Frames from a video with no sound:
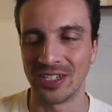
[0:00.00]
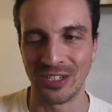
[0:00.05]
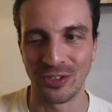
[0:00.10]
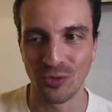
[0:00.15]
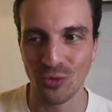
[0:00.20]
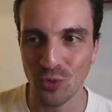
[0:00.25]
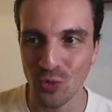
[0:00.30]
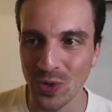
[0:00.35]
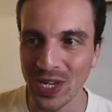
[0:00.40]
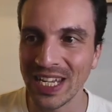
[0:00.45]

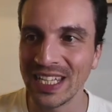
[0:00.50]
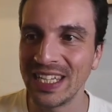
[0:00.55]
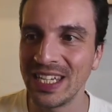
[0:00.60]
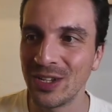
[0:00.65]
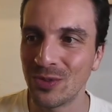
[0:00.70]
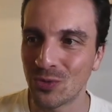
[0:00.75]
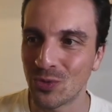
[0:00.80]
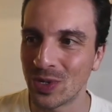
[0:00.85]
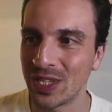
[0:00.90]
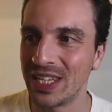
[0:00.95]
It's
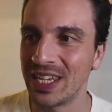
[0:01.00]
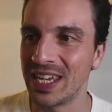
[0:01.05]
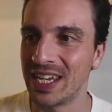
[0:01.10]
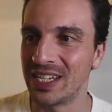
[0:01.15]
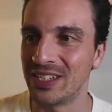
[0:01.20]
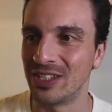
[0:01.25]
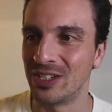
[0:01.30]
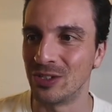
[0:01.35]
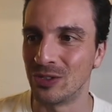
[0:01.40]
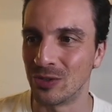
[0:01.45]
really, really
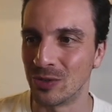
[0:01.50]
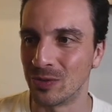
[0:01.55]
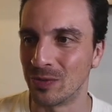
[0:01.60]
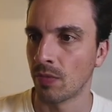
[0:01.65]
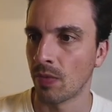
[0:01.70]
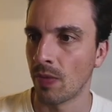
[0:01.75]
easy to do.